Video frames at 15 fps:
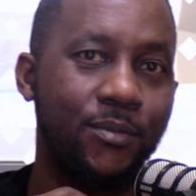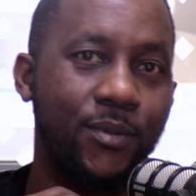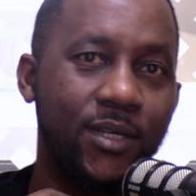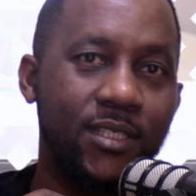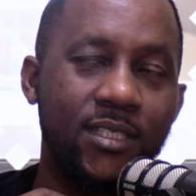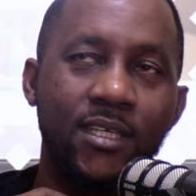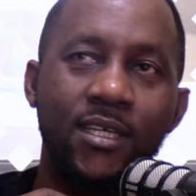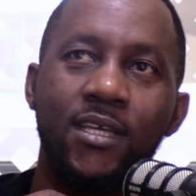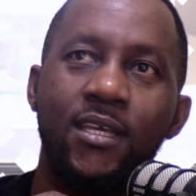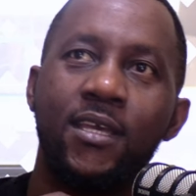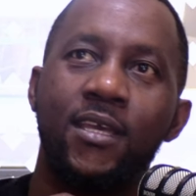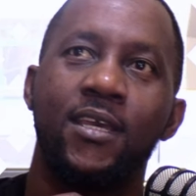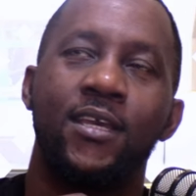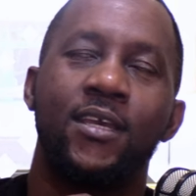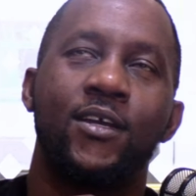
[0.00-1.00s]
But
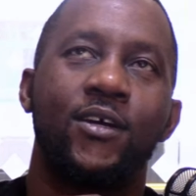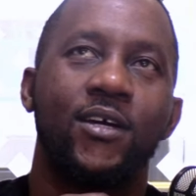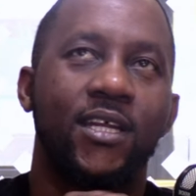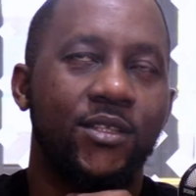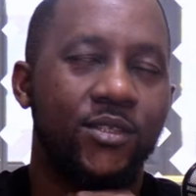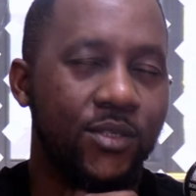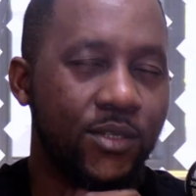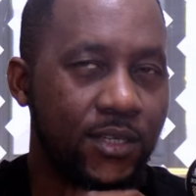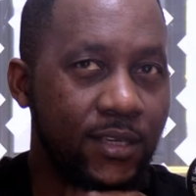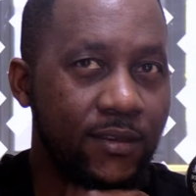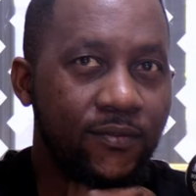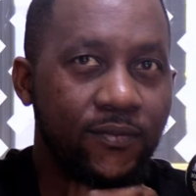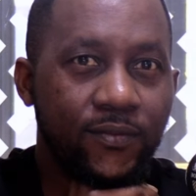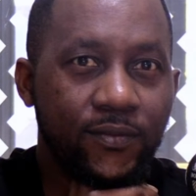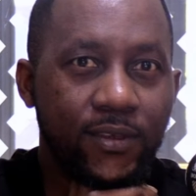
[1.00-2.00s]
all right, so
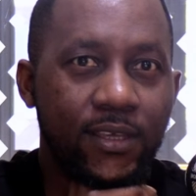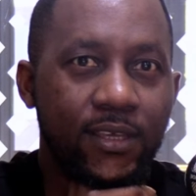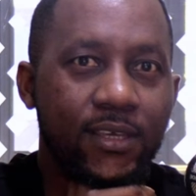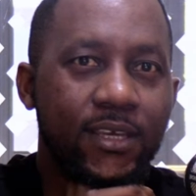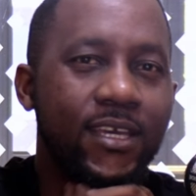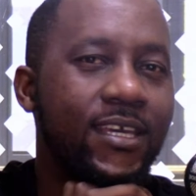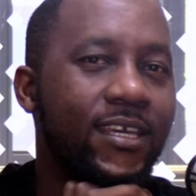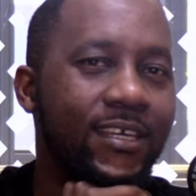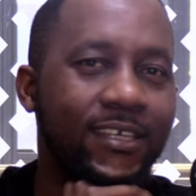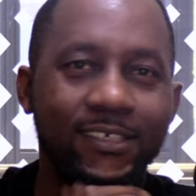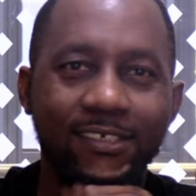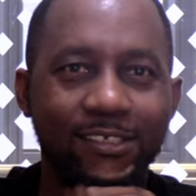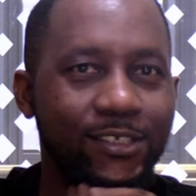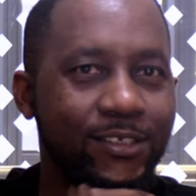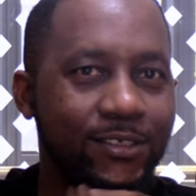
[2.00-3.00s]
if
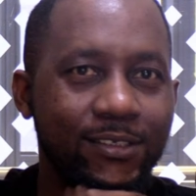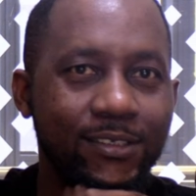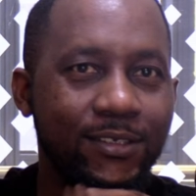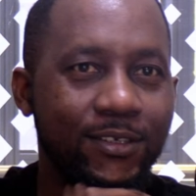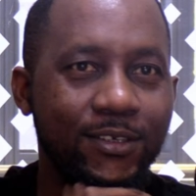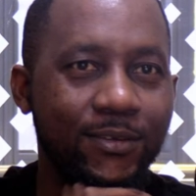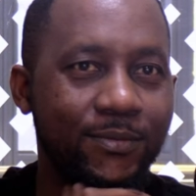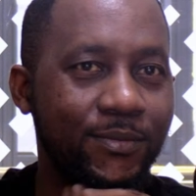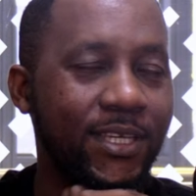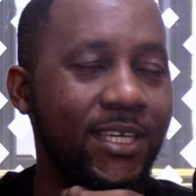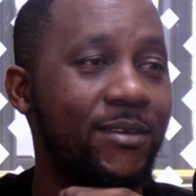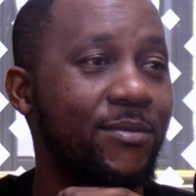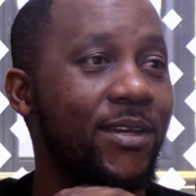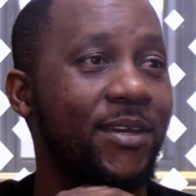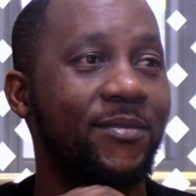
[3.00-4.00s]
you are
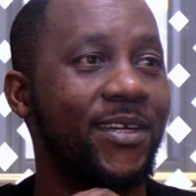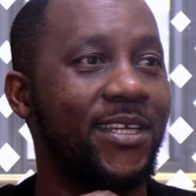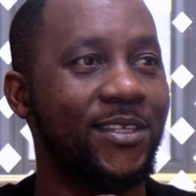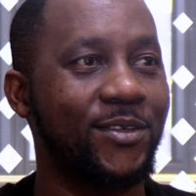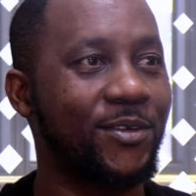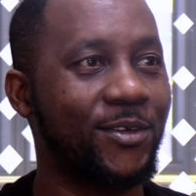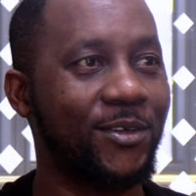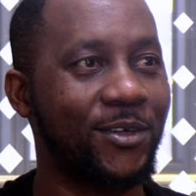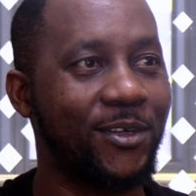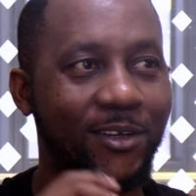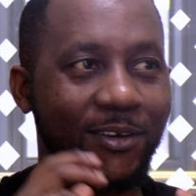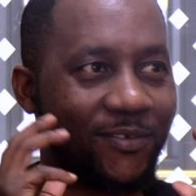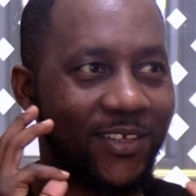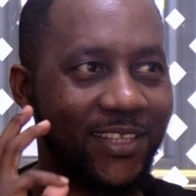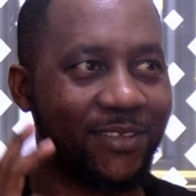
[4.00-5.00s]
making my mind go all
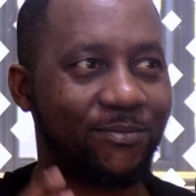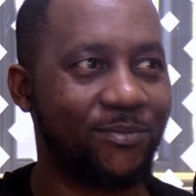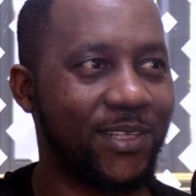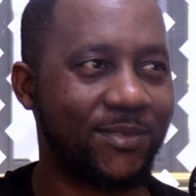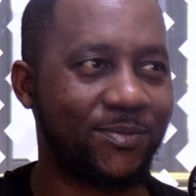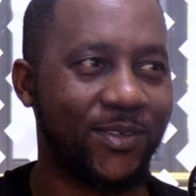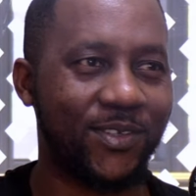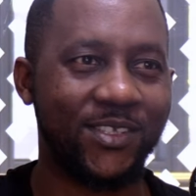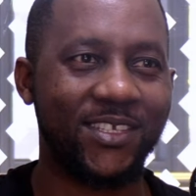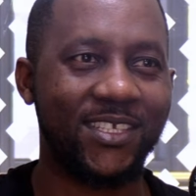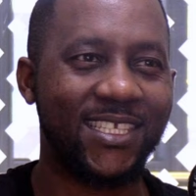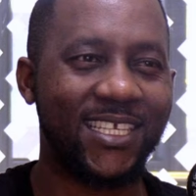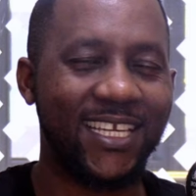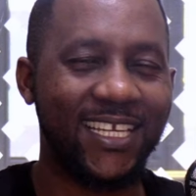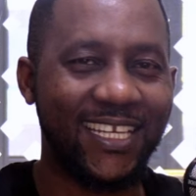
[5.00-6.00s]
over the place, because you're
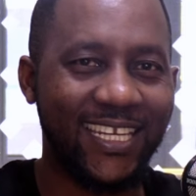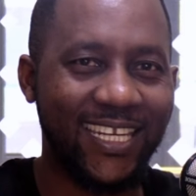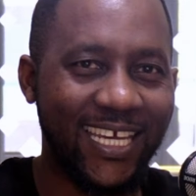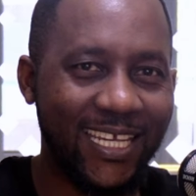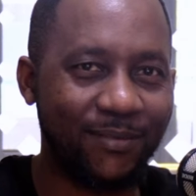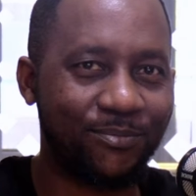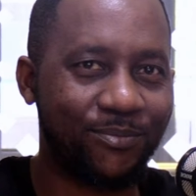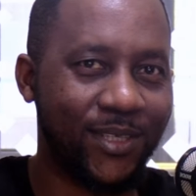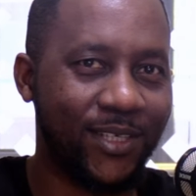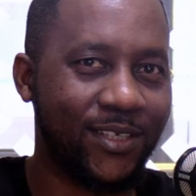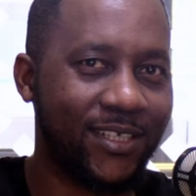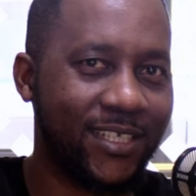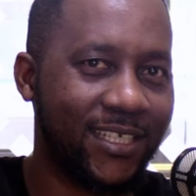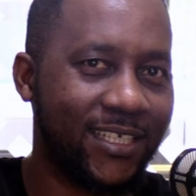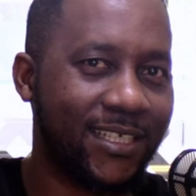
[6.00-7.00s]
saying 9
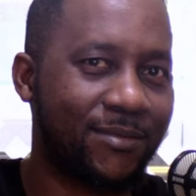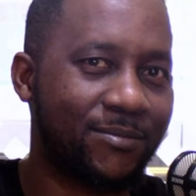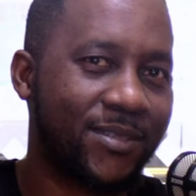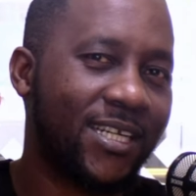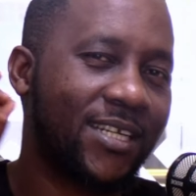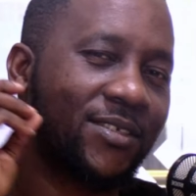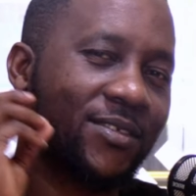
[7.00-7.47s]
billion, and I'm trying